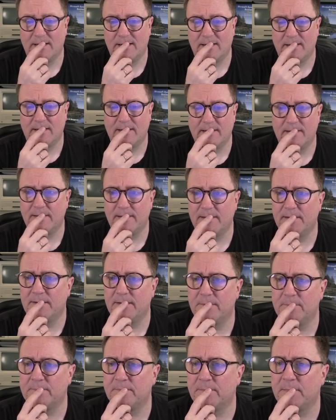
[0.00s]

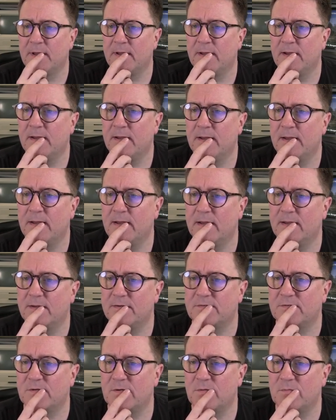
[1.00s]

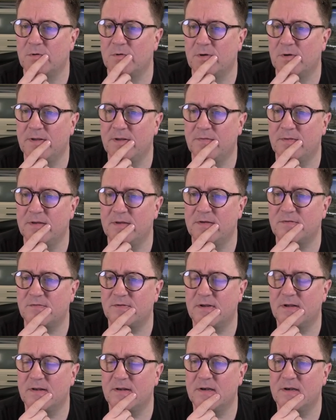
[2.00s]
So we'll hit this, and